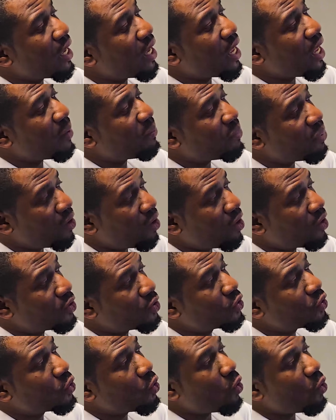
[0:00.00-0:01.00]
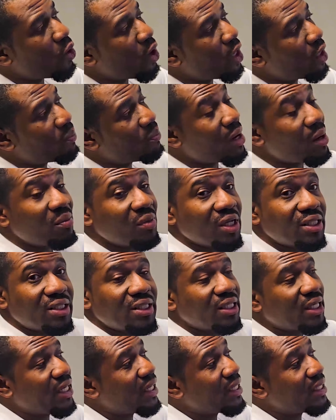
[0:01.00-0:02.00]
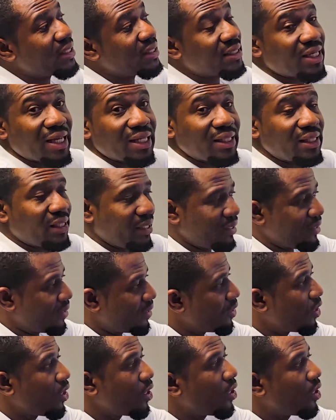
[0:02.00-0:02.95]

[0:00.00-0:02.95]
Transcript: plus work permit in 10 days.